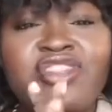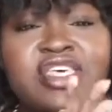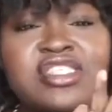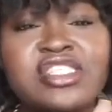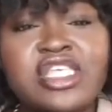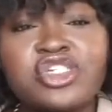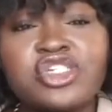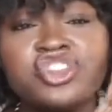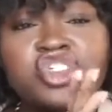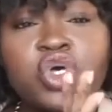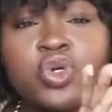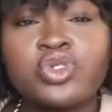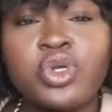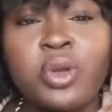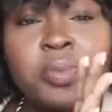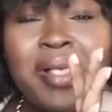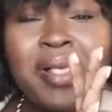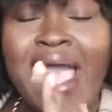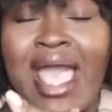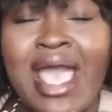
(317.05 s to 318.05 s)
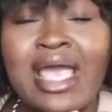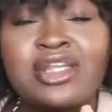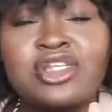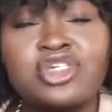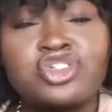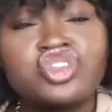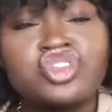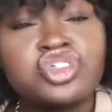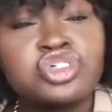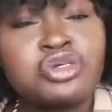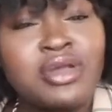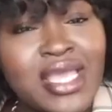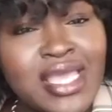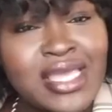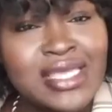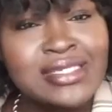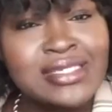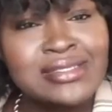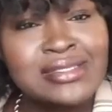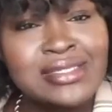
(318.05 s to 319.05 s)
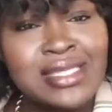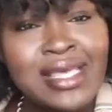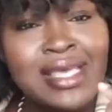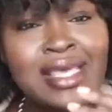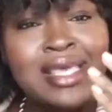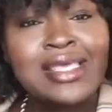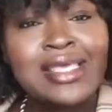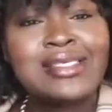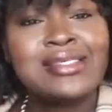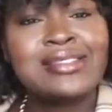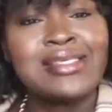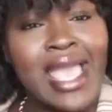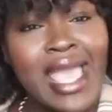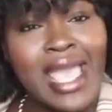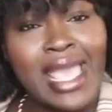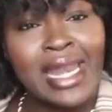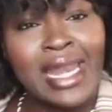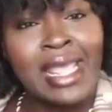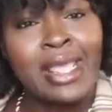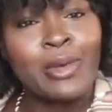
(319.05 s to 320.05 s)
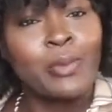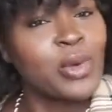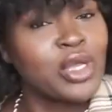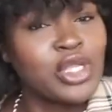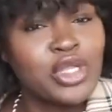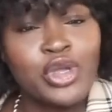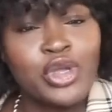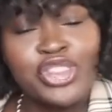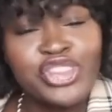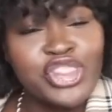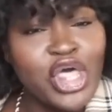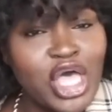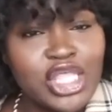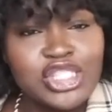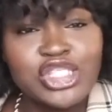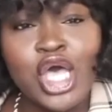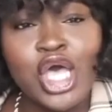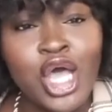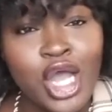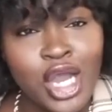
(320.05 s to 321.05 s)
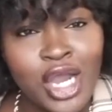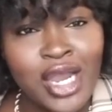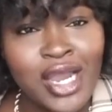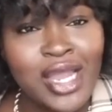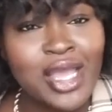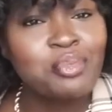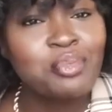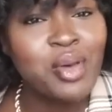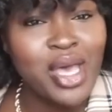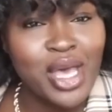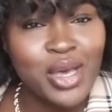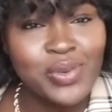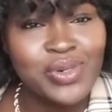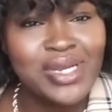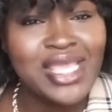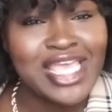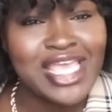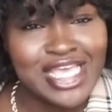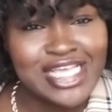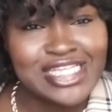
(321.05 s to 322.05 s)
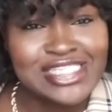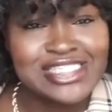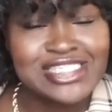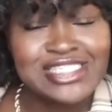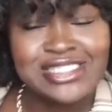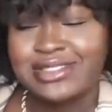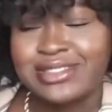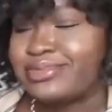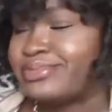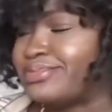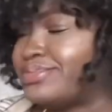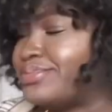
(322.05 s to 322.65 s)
this shoulder pad trend yet and what your thoughts are about it.